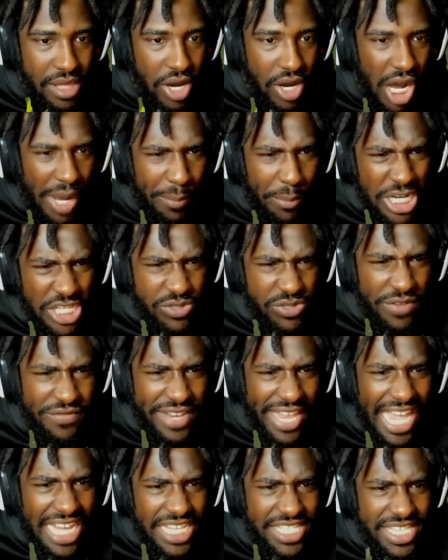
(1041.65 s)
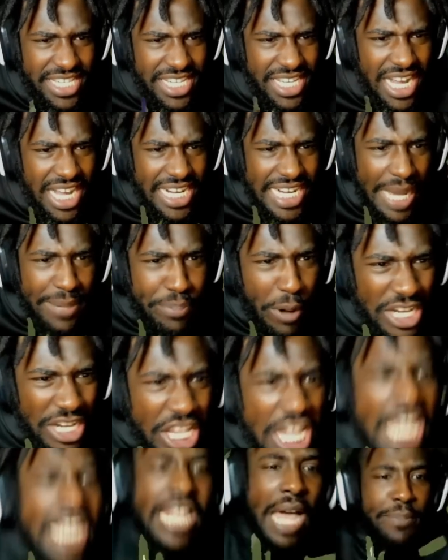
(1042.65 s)
Oh boy, so nasty. That boy
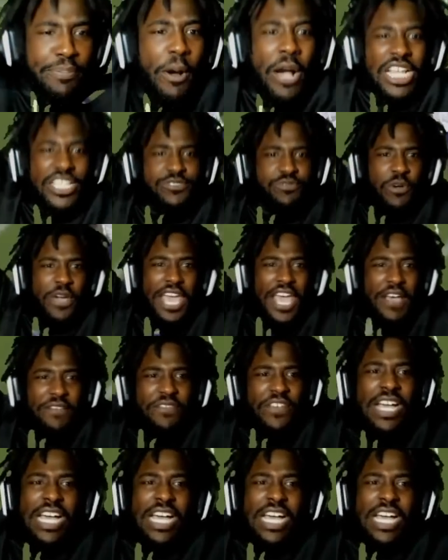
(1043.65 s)
Swift.